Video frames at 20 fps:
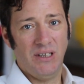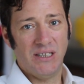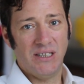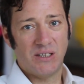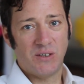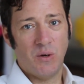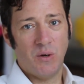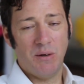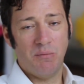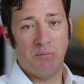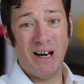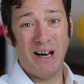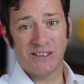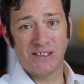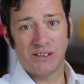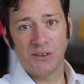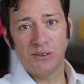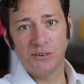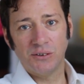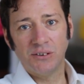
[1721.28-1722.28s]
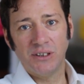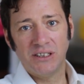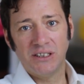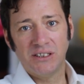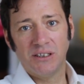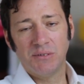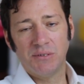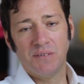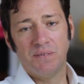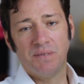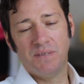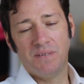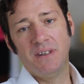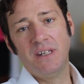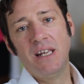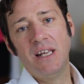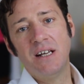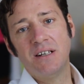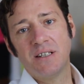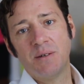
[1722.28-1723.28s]
it's quite practical in terms of
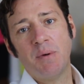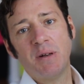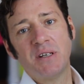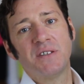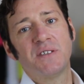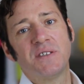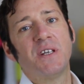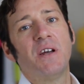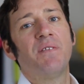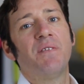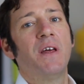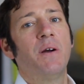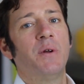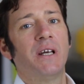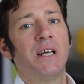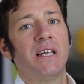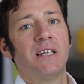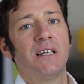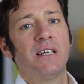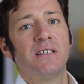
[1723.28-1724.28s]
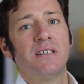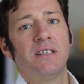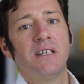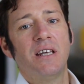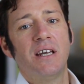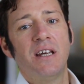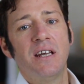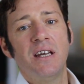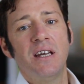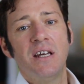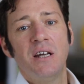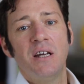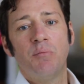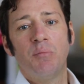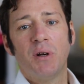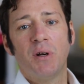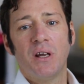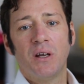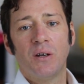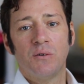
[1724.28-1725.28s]
here's a bunch of stuff that I want to get done today,
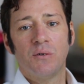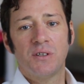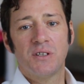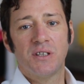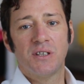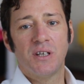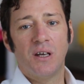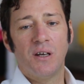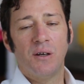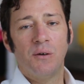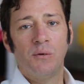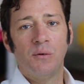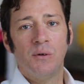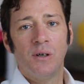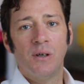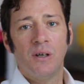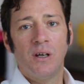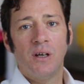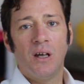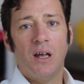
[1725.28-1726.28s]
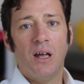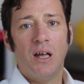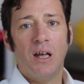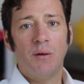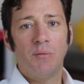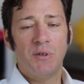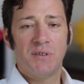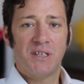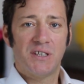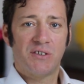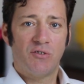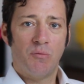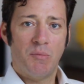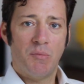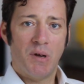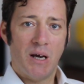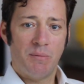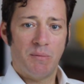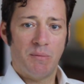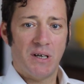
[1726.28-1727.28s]
but I also use it to
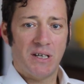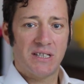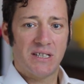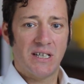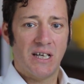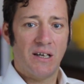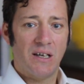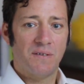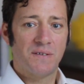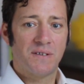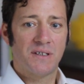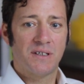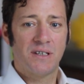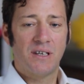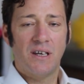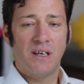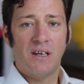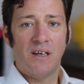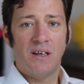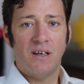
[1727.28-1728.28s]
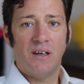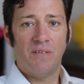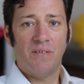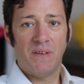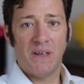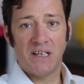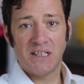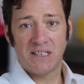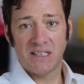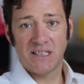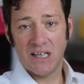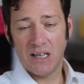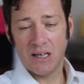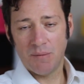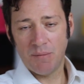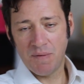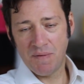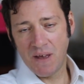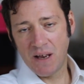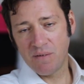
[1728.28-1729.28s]
remind myself of things that I
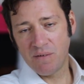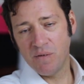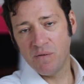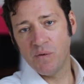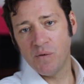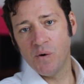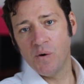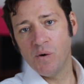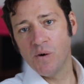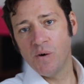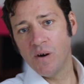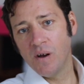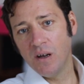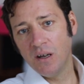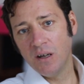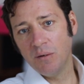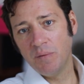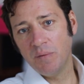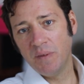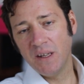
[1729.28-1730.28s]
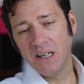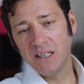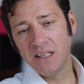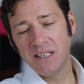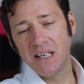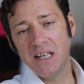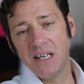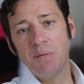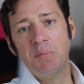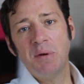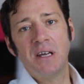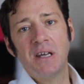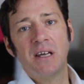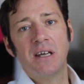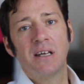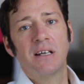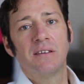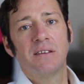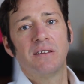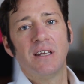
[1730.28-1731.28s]
can be thankful for. The idea
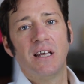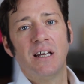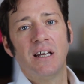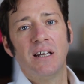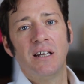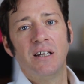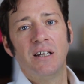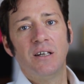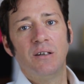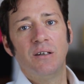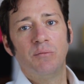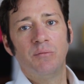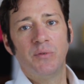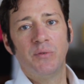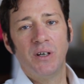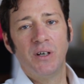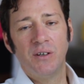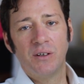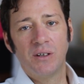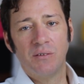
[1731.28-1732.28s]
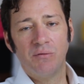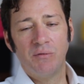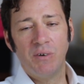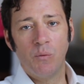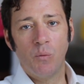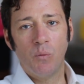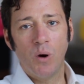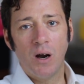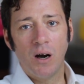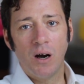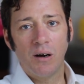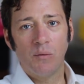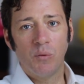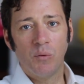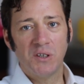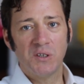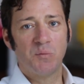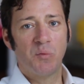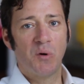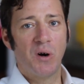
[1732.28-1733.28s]
being that you can
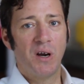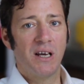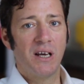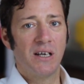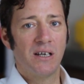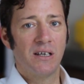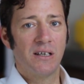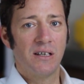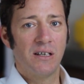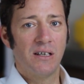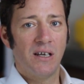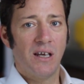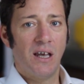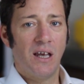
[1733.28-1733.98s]
rewire one's brain,